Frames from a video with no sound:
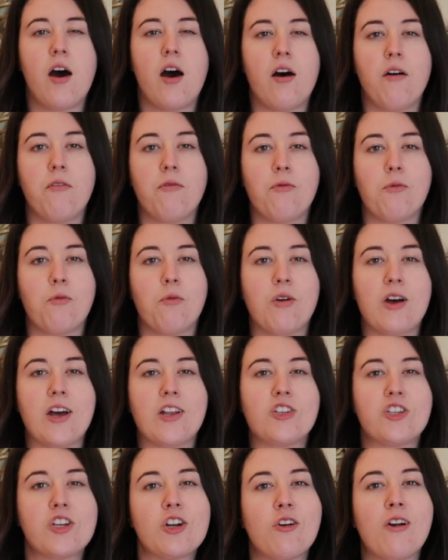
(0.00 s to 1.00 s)
of
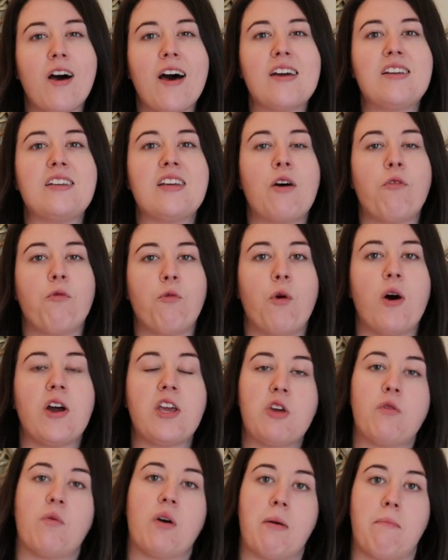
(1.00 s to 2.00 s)
a general idea of
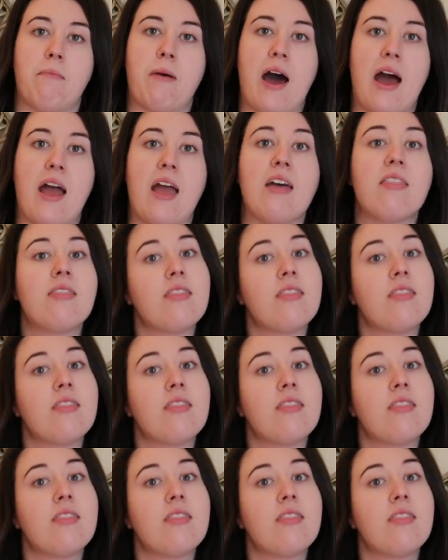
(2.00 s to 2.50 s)
what you want to buy.